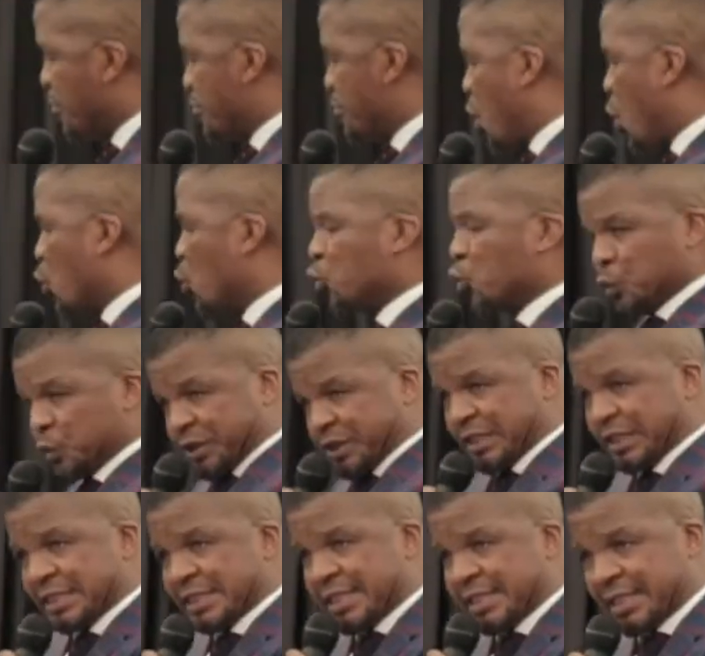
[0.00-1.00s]

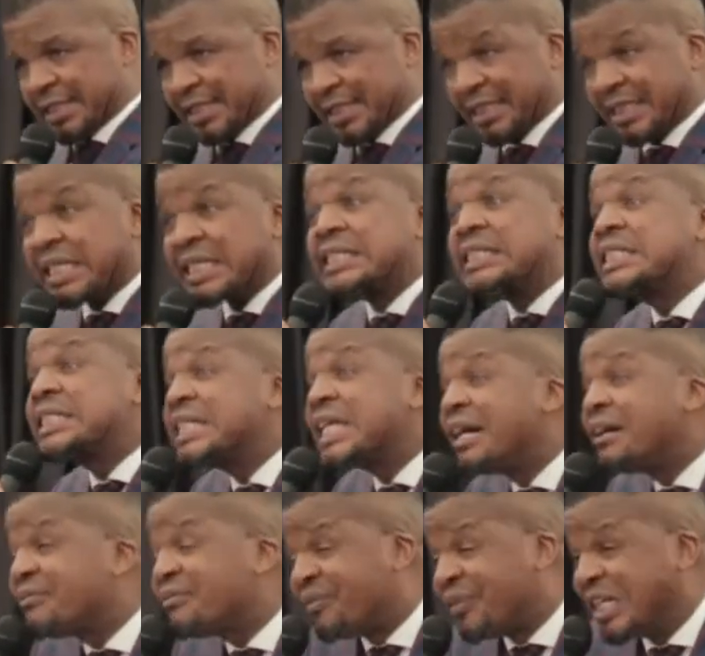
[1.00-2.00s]
Moses, the
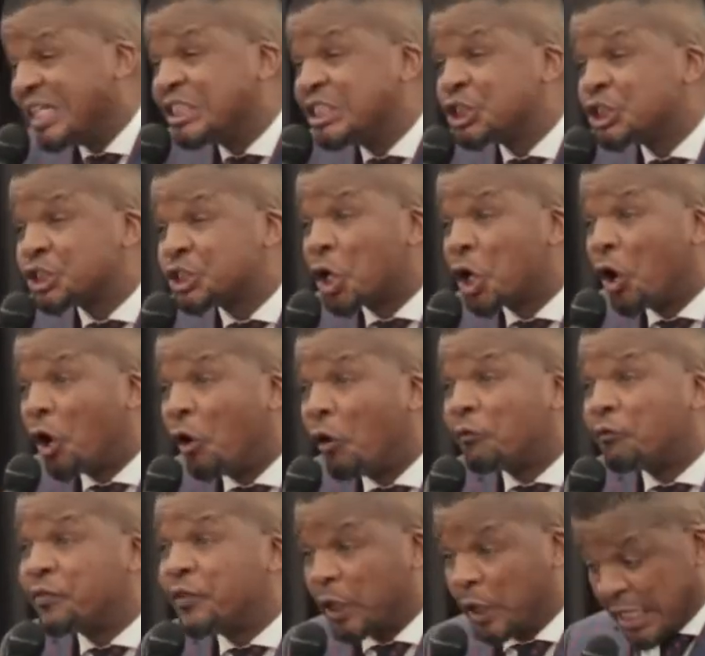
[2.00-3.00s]
servant
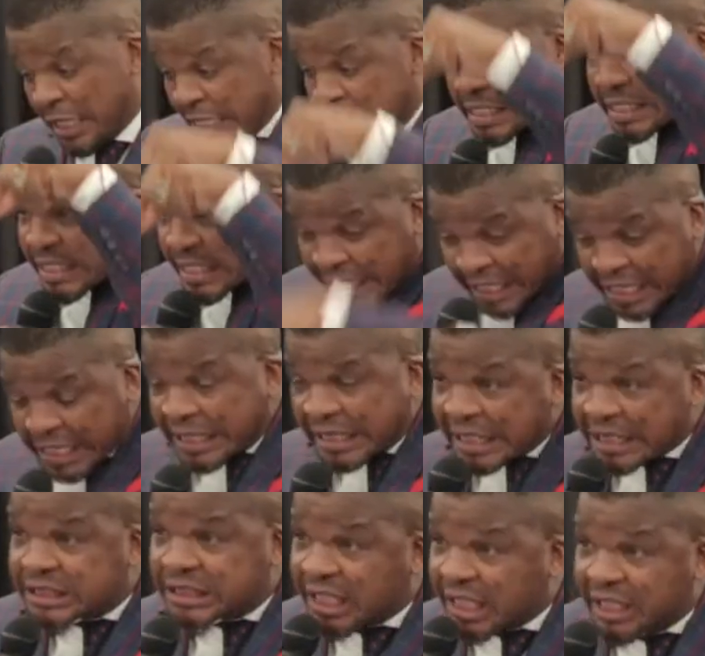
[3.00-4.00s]
of the, is in
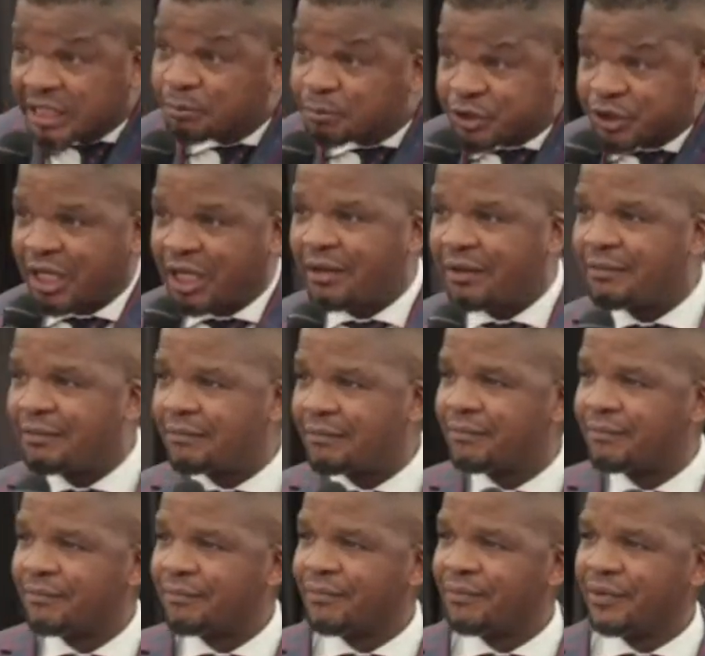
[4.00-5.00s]
the scripture.
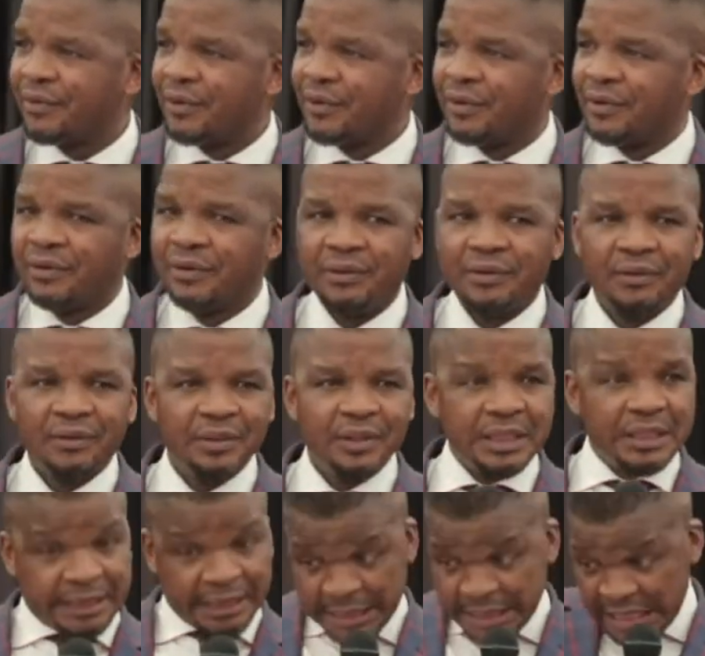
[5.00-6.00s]

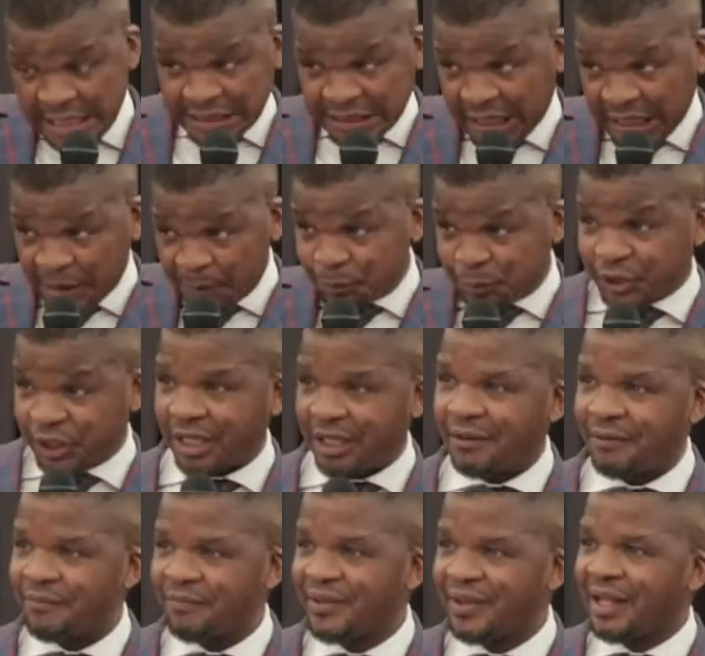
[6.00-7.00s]
It's in the scripture.
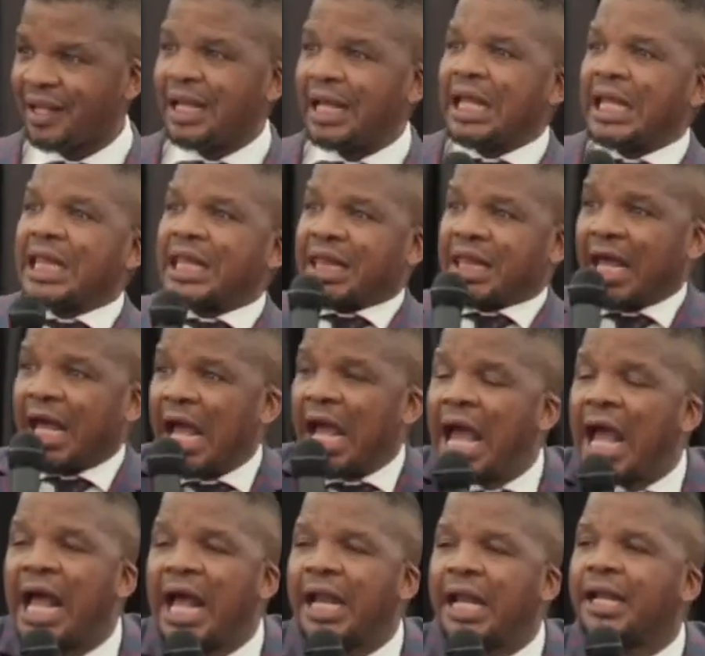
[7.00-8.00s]

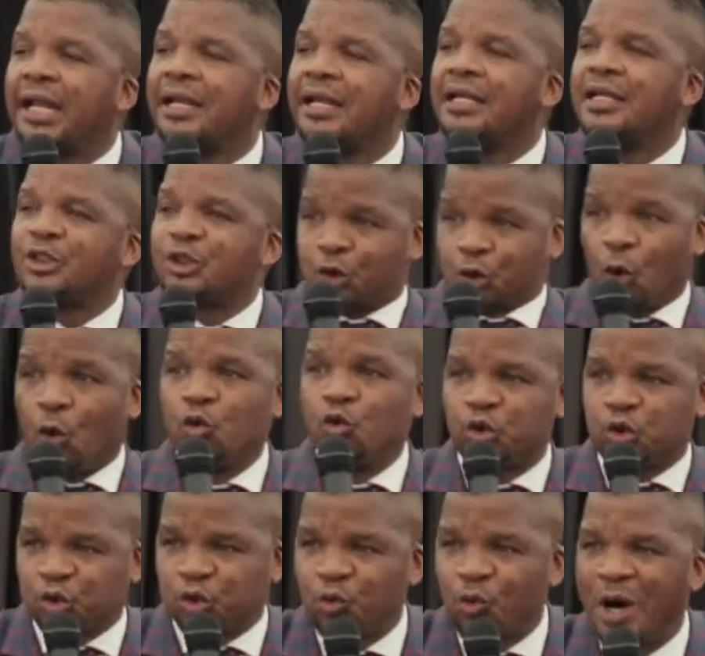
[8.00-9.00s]
Then
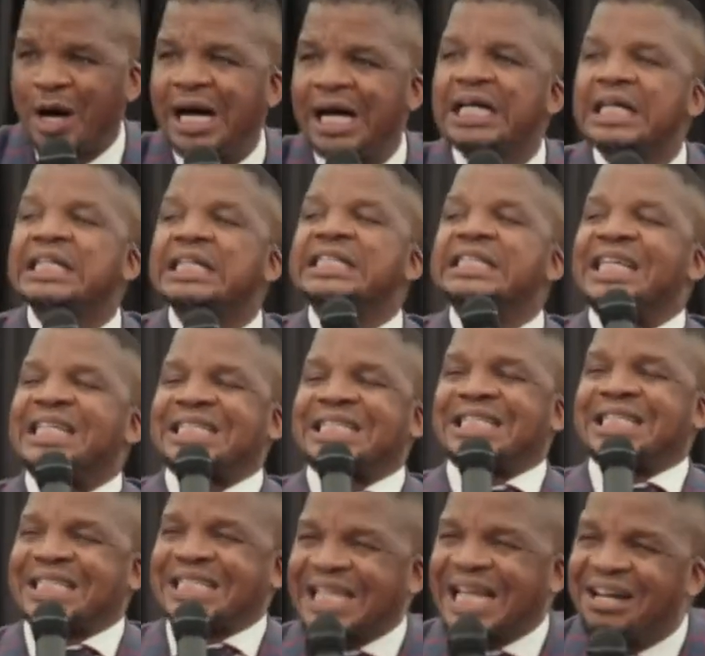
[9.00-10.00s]
Joshua, the
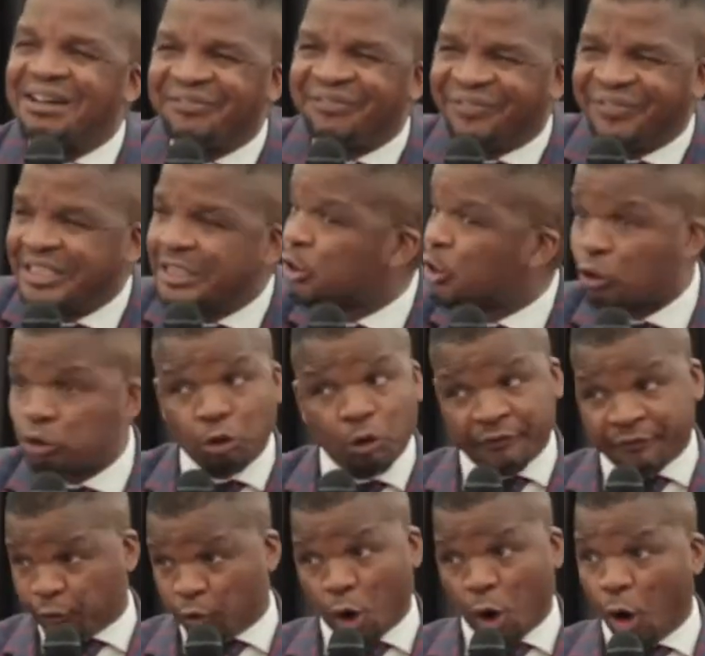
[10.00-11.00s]
servant, not
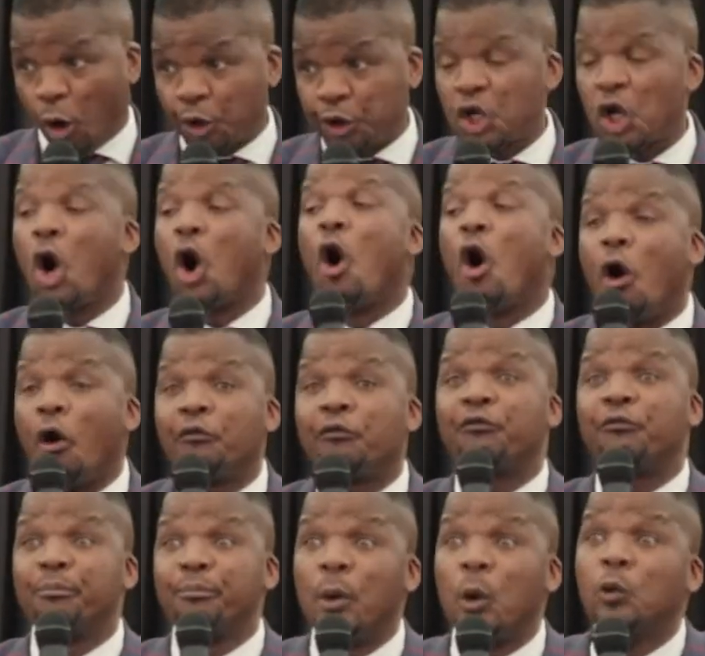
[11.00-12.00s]
of God, of
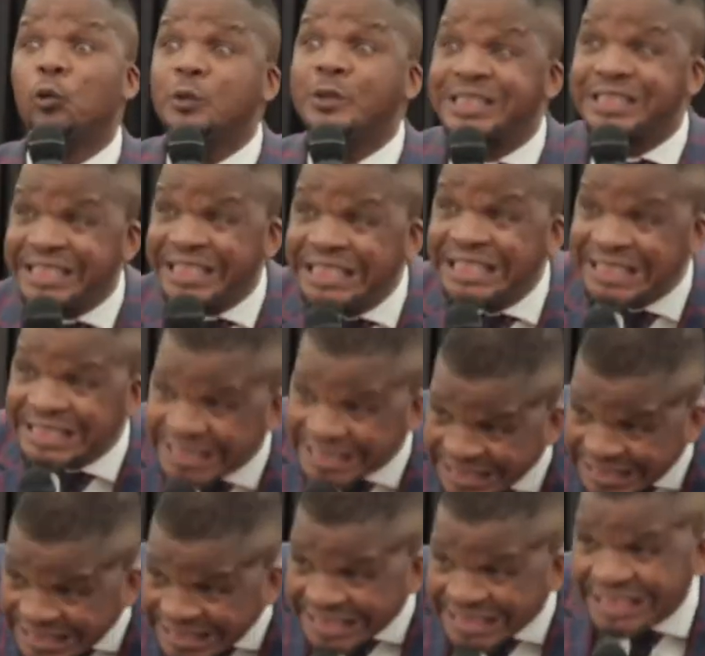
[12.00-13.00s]

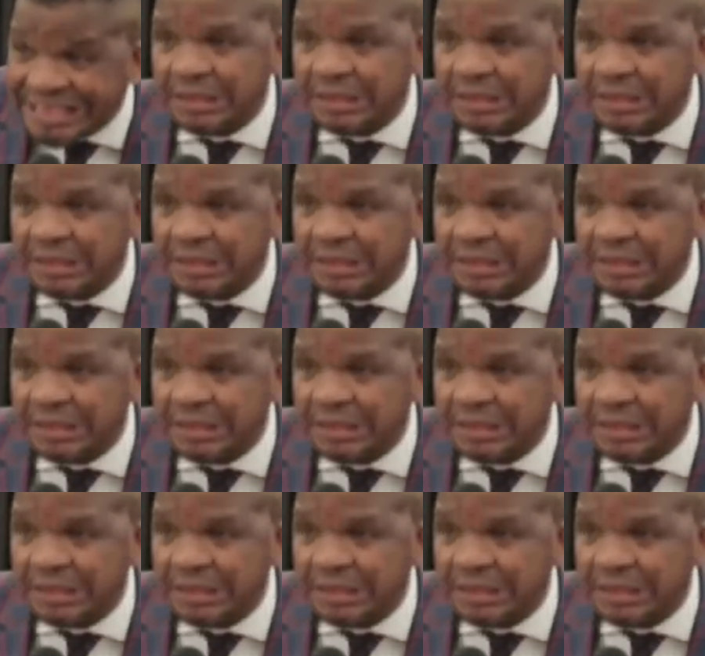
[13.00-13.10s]
Moses.